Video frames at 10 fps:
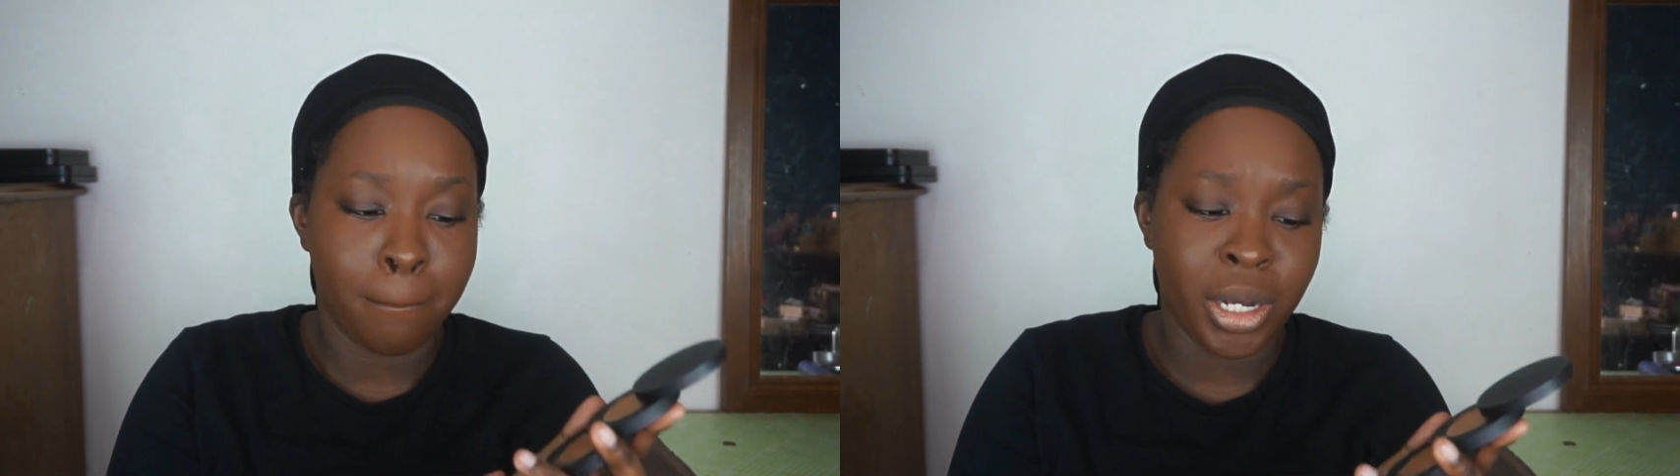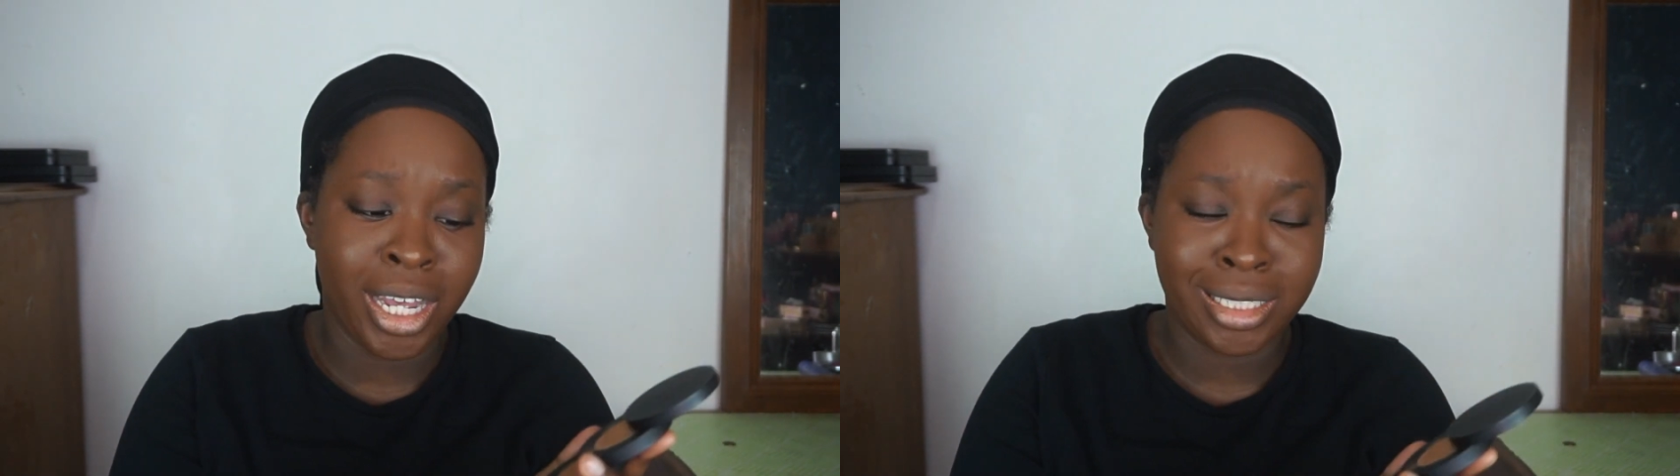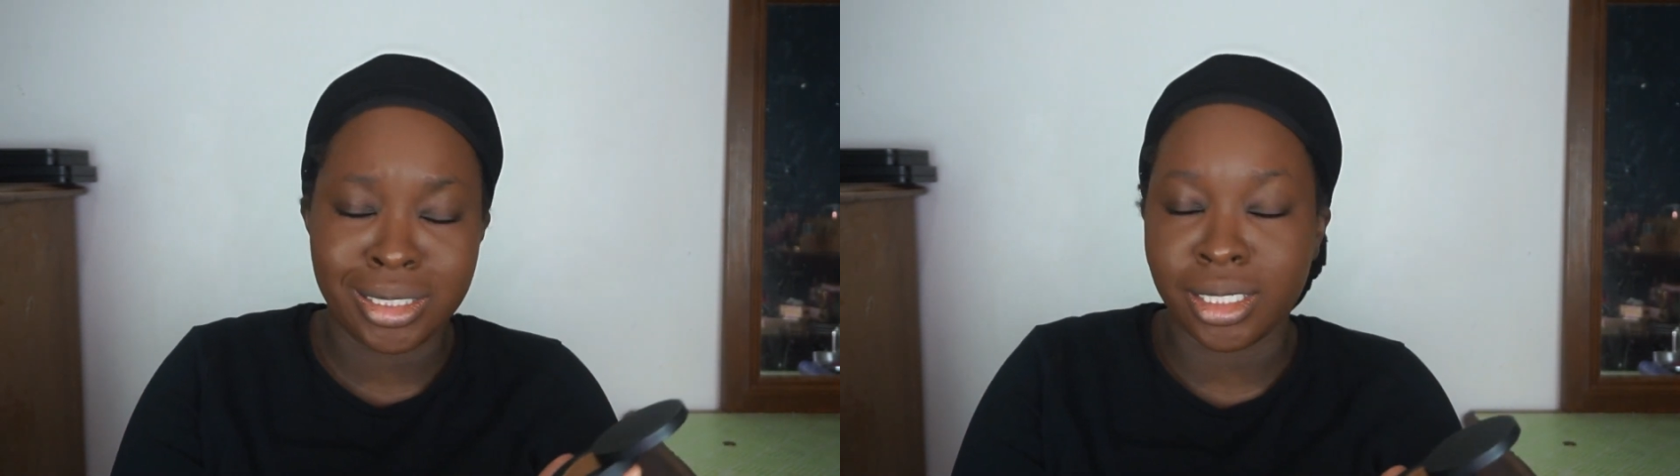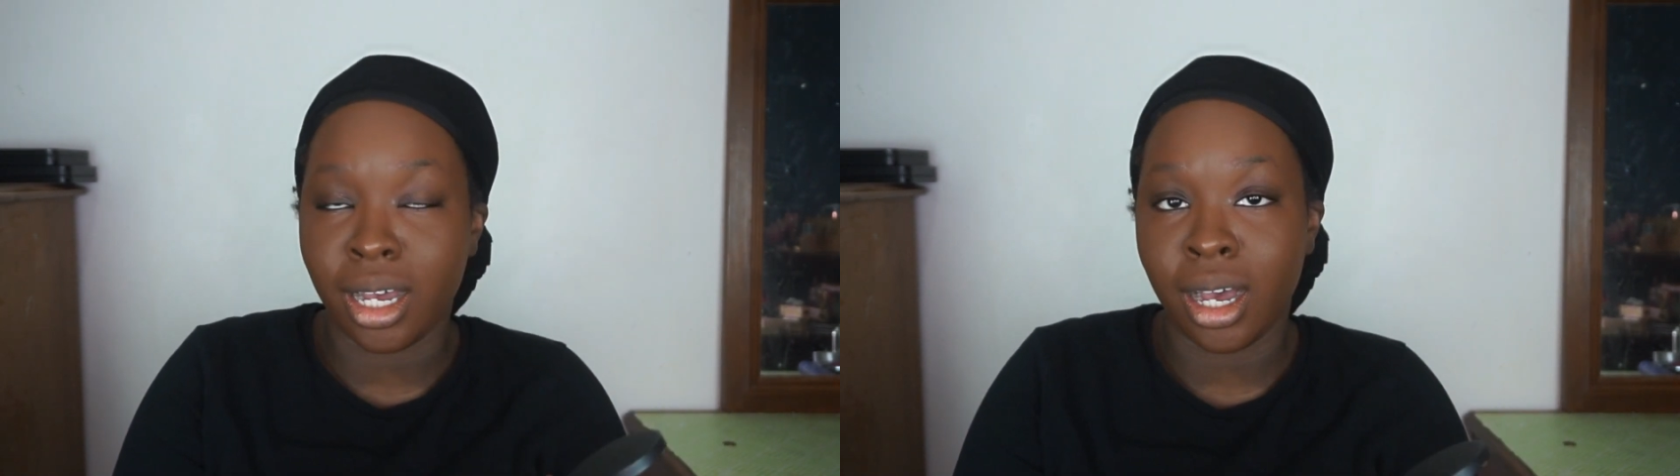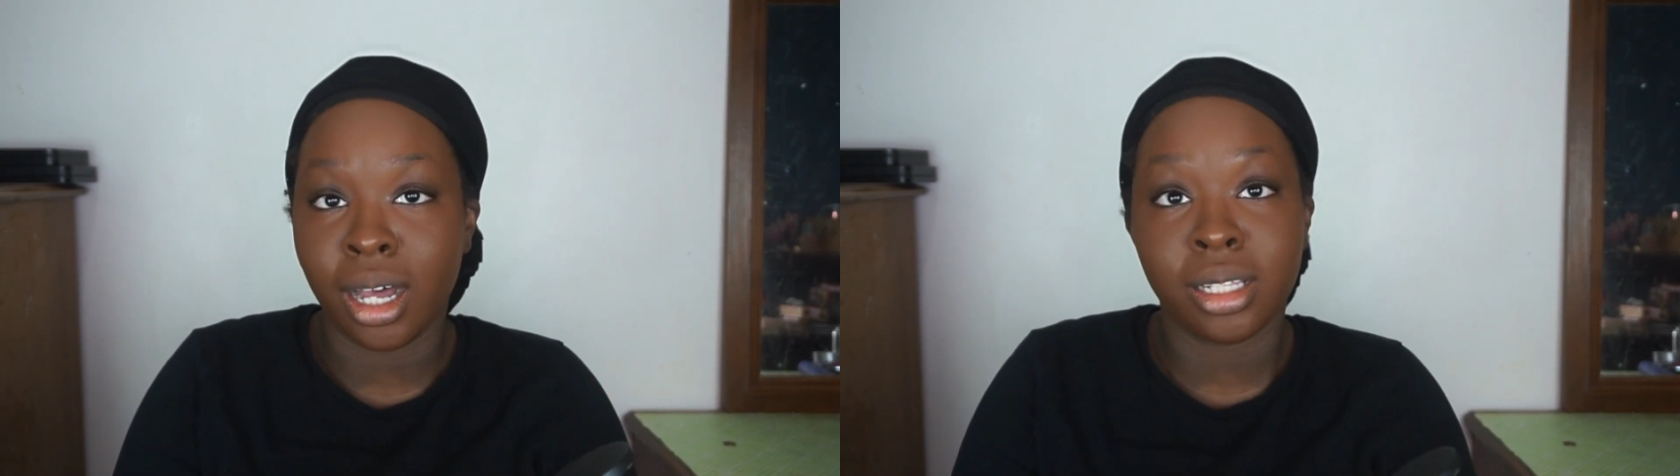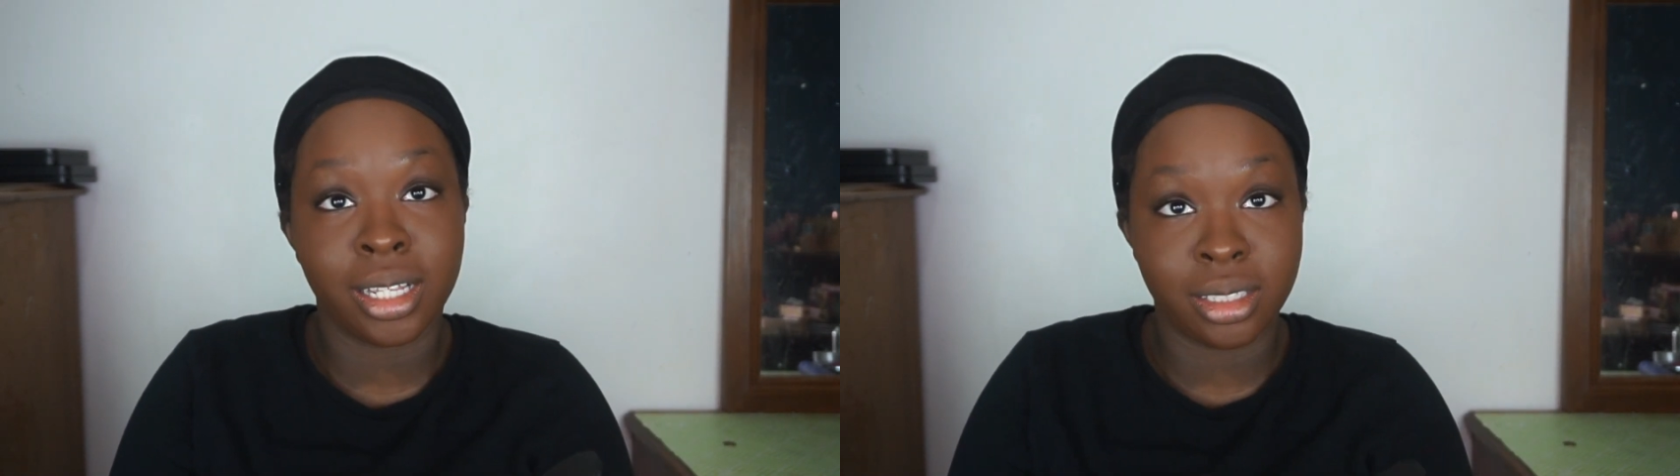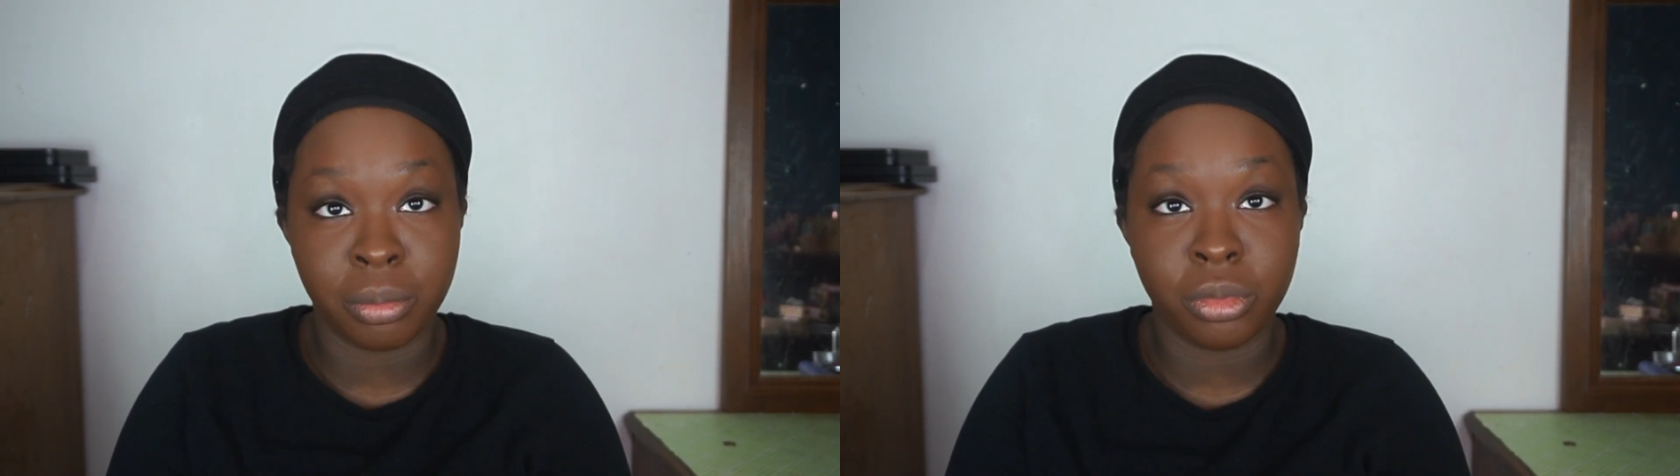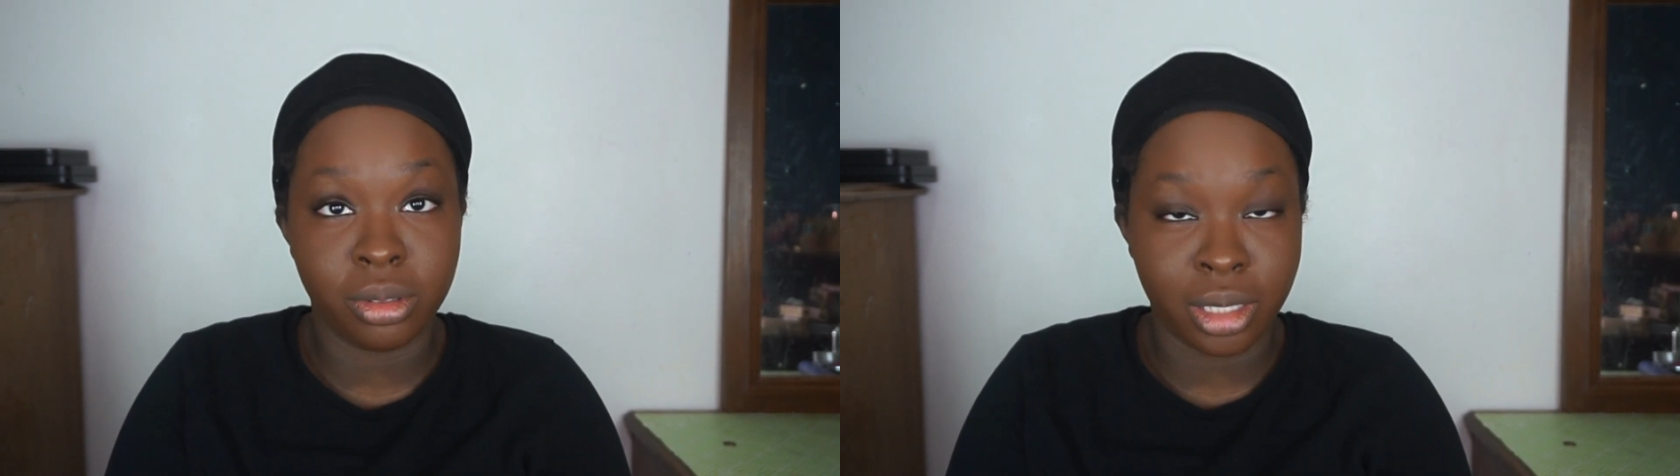But
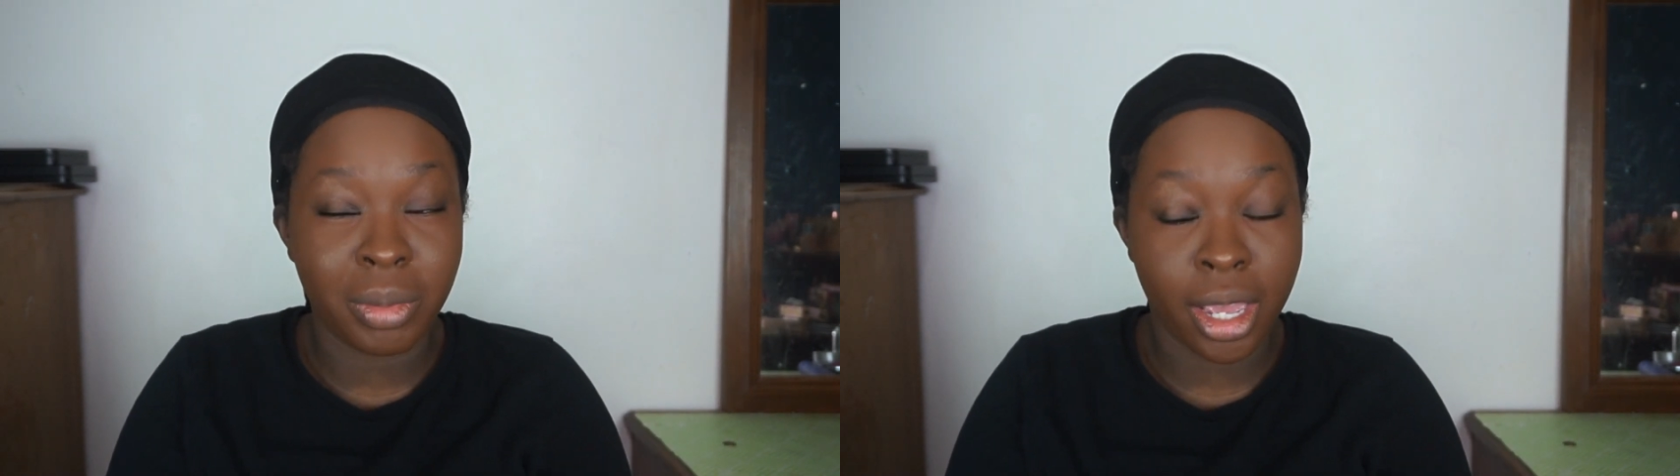let